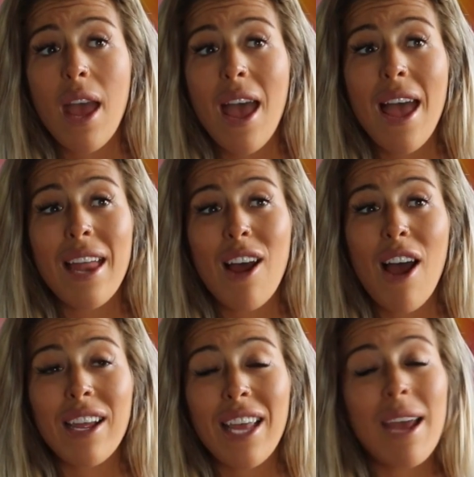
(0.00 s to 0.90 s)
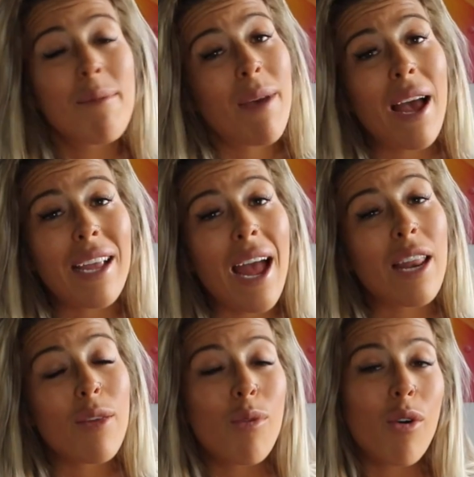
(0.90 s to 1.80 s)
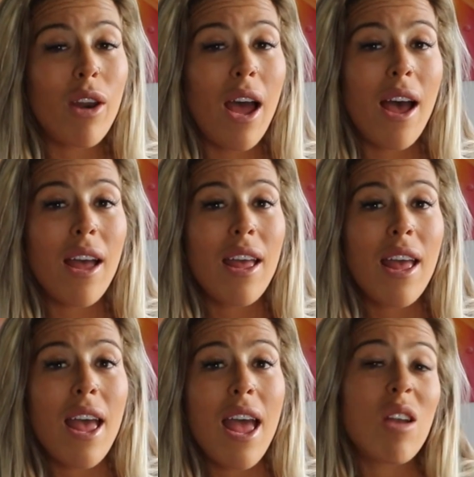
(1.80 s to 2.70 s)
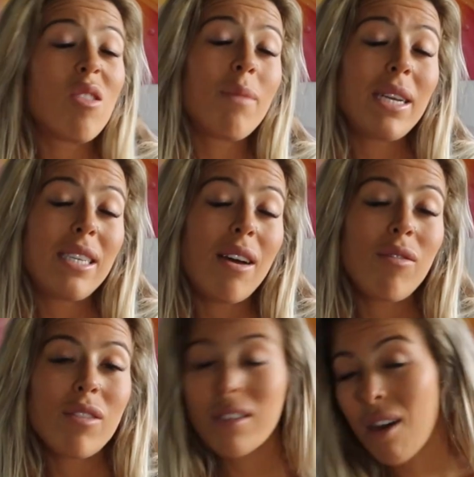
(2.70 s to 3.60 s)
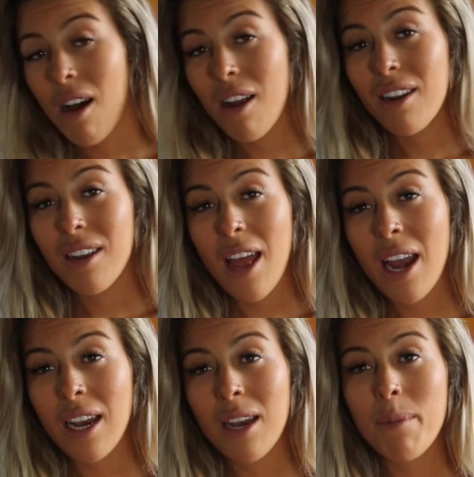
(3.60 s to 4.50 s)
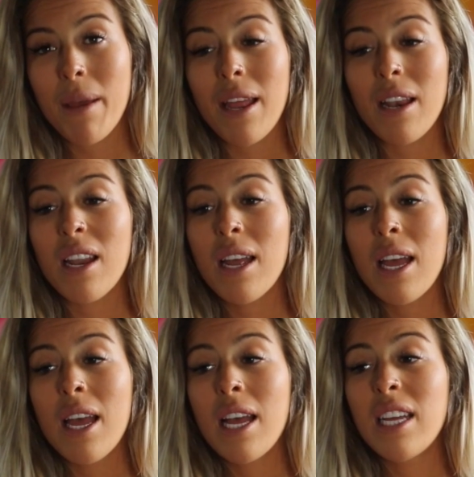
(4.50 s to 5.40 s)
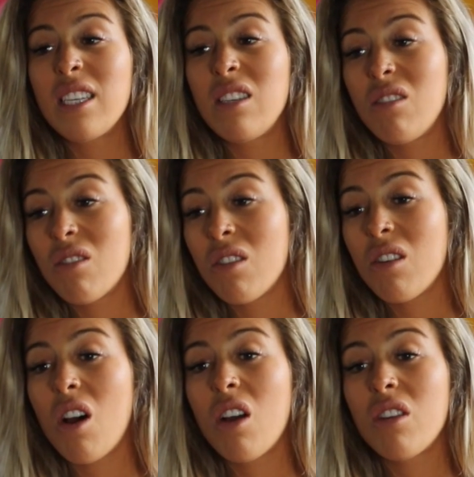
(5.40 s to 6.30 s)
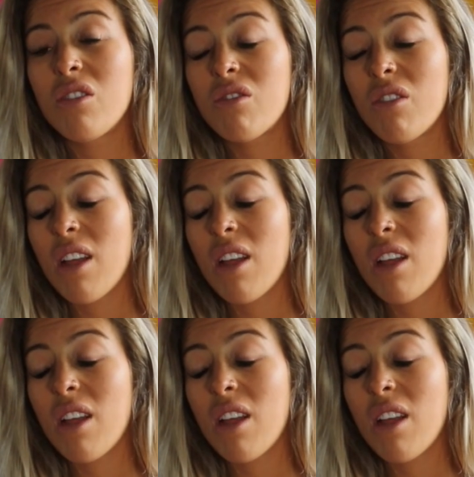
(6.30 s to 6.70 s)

And I came back out of the water, and all my stuff was gone, and it had been stood on